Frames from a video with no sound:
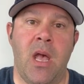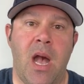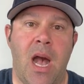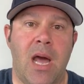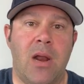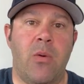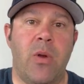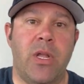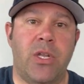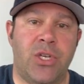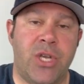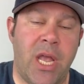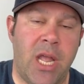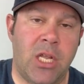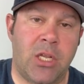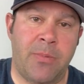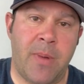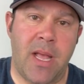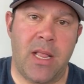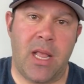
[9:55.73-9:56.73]
How do I
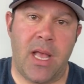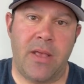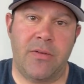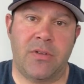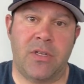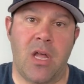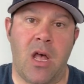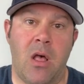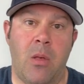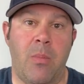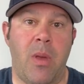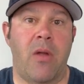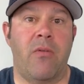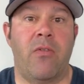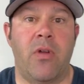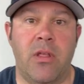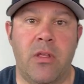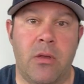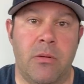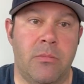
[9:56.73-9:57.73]
change my lifestyle, my
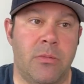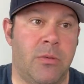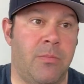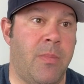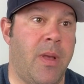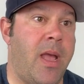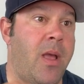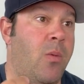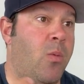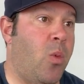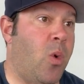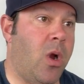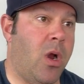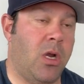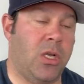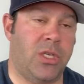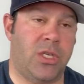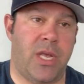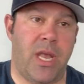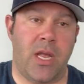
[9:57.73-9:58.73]
rhythms, my
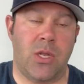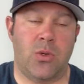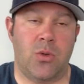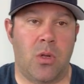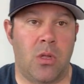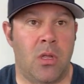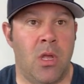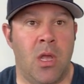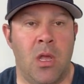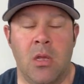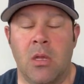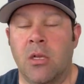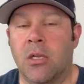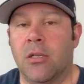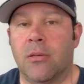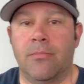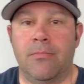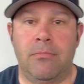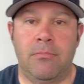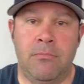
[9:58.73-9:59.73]
work schedule,
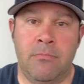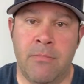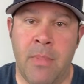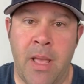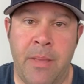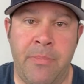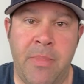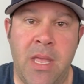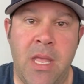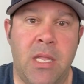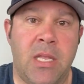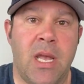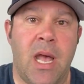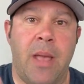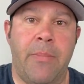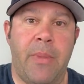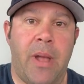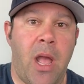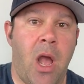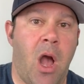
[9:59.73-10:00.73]
my me
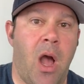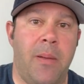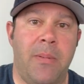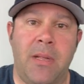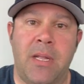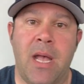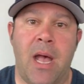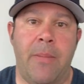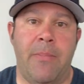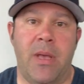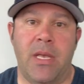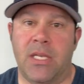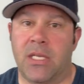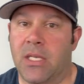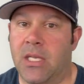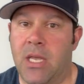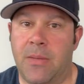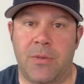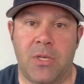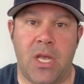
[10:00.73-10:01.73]
time, my hobby time, my
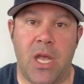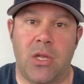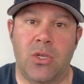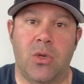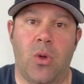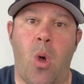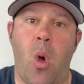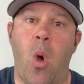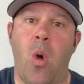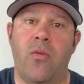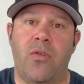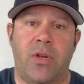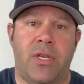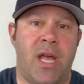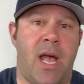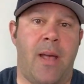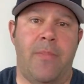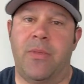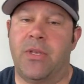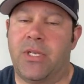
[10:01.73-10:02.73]
sleep schedule over time?